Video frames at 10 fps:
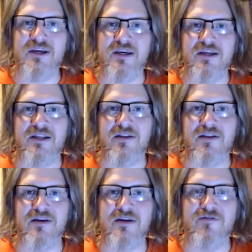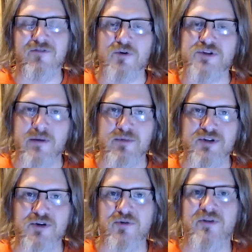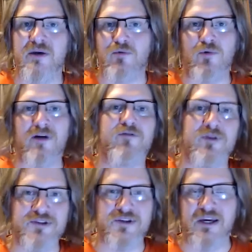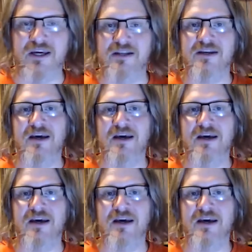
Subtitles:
in the first episode and then referencing it